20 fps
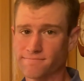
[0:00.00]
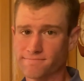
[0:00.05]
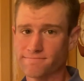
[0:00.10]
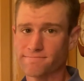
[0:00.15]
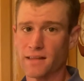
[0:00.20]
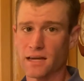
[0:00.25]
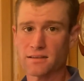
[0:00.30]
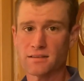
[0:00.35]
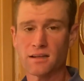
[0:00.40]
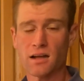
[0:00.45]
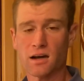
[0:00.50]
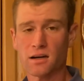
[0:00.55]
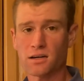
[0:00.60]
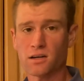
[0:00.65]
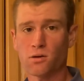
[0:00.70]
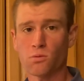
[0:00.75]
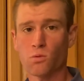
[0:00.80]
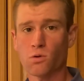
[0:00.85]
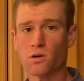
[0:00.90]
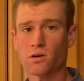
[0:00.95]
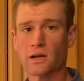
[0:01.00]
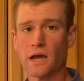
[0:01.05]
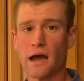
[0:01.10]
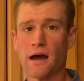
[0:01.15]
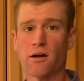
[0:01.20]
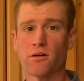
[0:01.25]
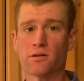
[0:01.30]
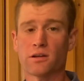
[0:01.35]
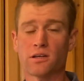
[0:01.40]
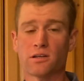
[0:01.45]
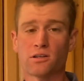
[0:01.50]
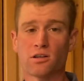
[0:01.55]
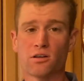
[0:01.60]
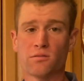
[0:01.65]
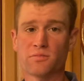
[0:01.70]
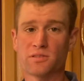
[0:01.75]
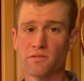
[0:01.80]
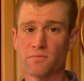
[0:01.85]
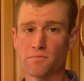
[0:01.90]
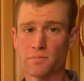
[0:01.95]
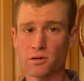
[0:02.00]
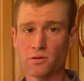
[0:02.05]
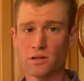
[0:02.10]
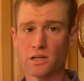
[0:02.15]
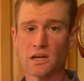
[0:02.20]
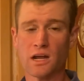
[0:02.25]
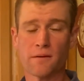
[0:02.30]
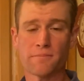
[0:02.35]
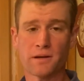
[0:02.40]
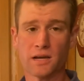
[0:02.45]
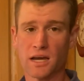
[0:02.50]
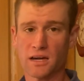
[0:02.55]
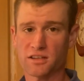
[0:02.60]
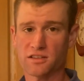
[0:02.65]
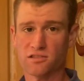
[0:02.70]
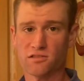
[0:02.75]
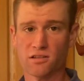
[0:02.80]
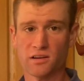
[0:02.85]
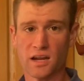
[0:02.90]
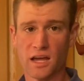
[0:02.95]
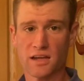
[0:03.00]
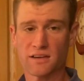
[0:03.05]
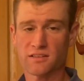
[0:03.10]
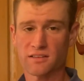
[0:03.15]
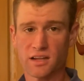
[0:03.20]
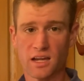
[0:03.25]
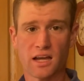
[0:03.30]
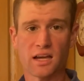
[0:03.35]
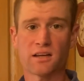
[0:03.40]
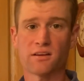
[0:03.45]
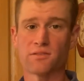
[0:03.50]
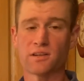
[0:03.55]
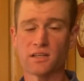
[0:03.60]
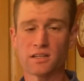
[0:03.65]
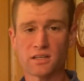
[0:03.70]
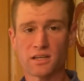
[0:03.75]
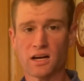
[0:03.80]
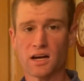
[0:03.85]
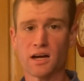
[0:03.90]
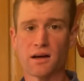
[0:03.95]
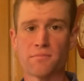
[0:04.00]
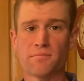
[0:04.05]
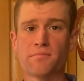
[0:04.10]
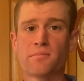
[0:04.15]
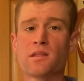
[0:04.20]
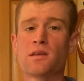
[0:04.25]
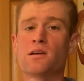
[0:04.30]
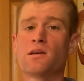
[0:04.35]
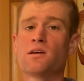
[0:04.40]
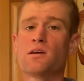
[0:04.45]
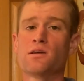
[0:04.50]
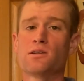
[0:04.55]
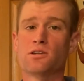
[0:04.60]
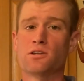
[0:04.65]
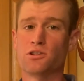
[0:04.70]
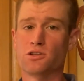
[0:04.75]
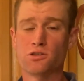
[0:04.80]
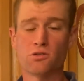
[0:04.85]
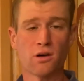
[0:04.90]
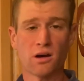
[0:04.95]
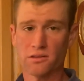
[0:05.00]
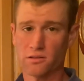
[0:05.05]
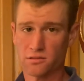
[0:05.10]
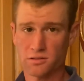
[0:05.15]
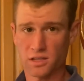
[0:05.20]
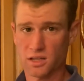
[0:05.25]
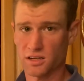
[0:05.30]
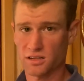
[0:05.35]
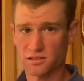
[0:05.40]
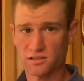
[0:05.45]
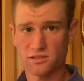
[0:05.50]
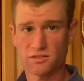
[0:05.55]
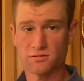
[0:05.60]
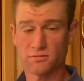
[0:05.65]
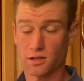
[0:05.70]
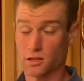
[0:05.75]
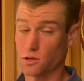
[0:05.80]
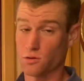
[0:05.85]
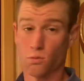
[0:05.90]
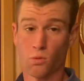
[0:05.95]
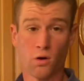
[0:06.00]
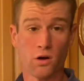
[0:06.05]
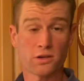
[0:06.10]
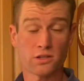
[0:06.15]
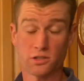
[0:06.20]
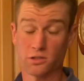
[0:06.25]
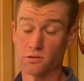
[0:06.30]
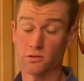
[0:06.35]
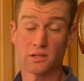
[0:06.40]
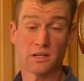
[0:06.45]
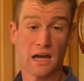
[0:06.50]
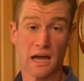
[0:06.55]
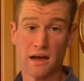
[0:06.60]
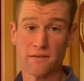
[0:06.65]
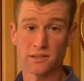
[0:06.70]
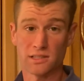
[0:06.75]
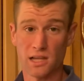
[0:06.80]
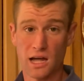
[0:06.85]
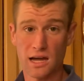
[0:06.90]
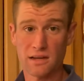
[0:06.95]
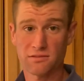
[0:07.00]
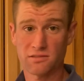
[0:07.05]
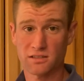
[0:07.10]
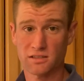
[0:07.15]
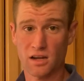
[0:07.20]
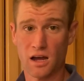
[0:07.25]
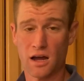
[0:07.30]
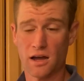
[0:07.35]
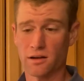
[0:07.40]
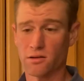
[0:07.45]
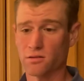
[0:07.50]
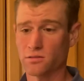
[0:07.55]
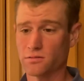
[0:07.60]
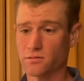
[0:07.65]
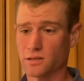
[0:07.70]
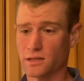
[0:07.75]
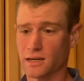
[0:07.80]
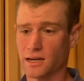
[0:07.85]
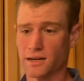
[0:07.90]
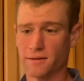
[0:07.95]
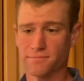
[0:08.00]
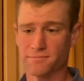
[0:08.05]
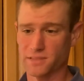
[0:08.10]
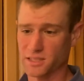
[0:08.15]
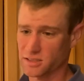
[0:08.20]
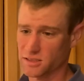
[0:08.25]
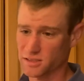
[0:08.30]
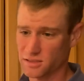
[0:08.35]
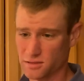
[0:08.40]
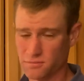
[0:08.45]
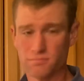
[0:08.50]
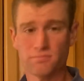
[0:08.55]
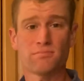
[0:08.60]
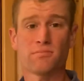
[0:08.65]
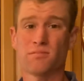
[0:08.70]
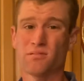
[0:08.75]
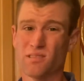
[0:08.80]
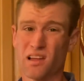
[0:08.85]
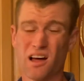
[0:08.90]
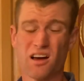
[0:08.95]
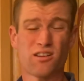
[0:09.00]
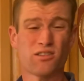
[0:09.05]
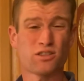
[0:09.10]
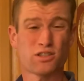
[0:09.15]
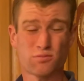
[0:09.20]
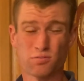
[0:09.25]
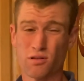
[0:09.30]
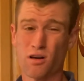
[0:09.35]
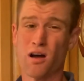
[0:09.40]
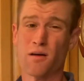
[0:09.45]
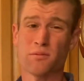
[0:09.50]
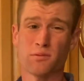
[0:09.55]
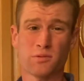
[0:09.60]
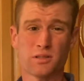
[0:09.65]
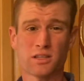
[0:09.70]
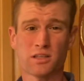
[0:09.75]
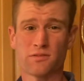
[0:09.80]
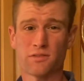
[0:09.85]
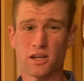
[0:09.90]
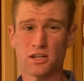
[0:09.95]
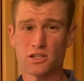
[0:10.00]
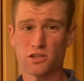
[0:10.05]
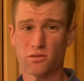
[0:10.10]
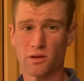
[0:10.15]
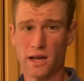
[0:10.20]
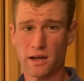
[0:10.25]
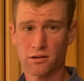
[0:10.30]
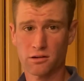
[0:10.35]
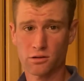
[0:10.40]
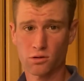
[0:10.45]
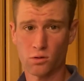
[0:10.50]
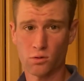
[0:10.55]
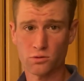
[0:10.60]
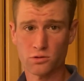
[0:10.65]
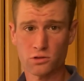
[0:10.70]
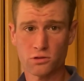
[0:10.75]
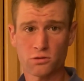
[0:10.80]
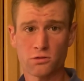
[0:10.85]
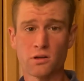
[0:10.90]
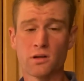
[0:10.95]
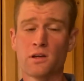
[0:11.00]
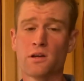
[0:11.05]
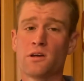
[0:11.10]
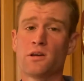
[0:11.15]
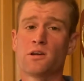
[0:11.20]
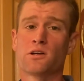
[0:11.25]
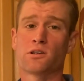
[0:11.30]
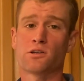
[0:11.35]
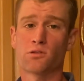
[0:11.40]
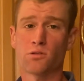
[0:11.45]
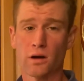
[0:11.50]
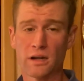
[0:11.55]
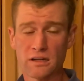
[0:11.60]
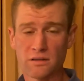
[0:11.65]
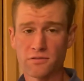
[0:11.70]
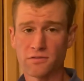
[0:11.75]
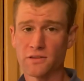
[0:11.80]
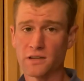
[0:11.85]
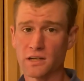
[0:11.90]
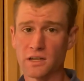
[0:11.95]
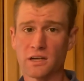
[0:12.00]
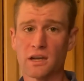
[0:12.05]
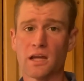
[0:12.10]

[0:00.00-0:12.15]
that's not going to work out in terms of building up an extra nest egg of income to do other things that you want to and to have a lifestyle. This is a large problem with conventional agriculture, grain feeding